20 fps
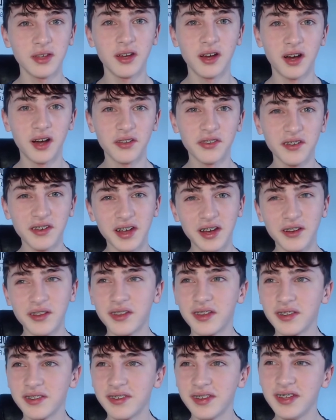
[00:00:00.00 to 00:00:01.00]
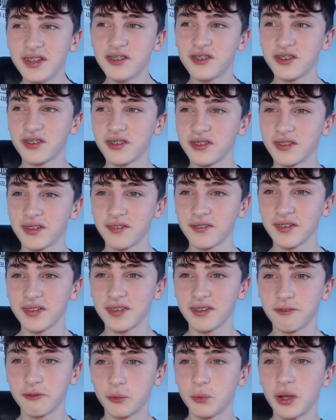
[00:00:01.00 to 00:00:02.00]
I don't know how you can teach
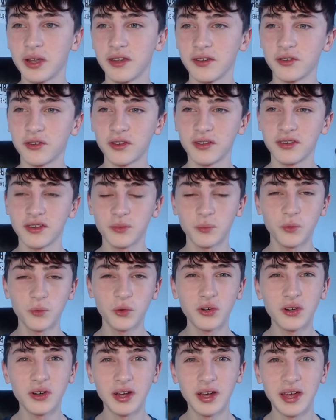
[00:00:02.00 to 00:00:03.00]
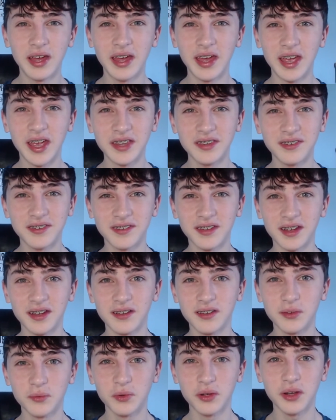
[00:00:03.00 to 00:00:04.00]
defensive awareness, because it's more instinct.
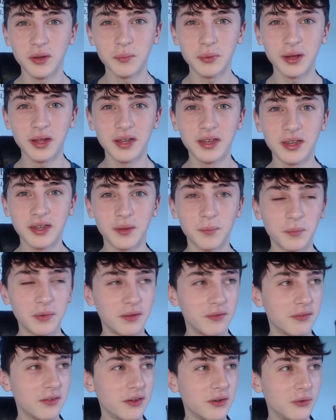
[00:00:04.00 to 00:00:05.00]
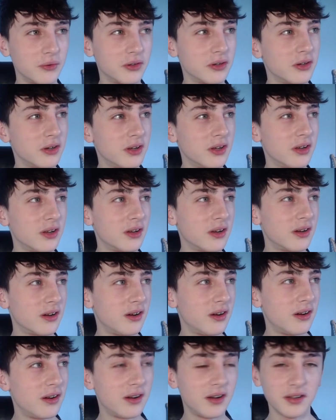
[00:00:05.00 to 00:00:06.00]
When I'm playing in the midfield,
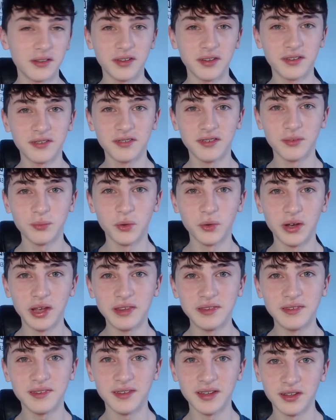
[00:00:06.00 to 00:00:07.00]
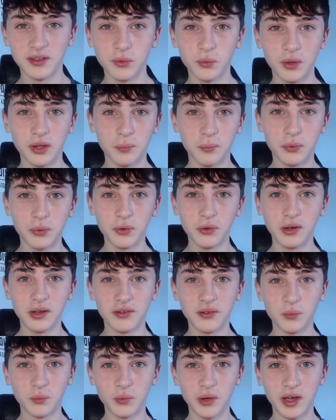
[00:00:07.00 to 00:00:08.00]
it's just more instinct where the ball is
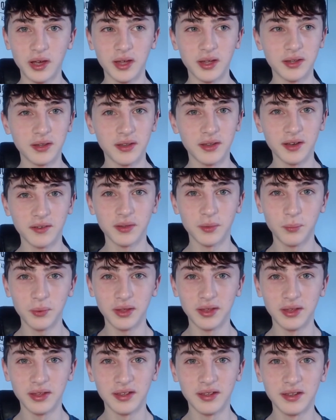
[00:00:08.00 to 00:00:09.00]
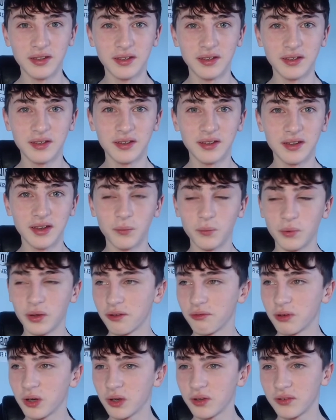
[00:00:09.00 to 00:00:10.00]
and where you have to be and where the
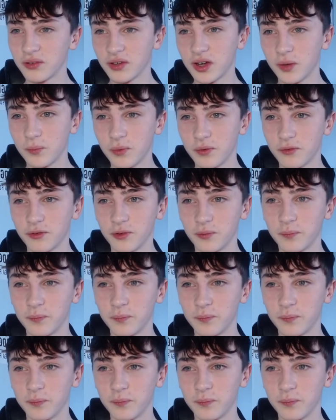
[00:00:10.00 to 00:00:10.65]
runners are coming from.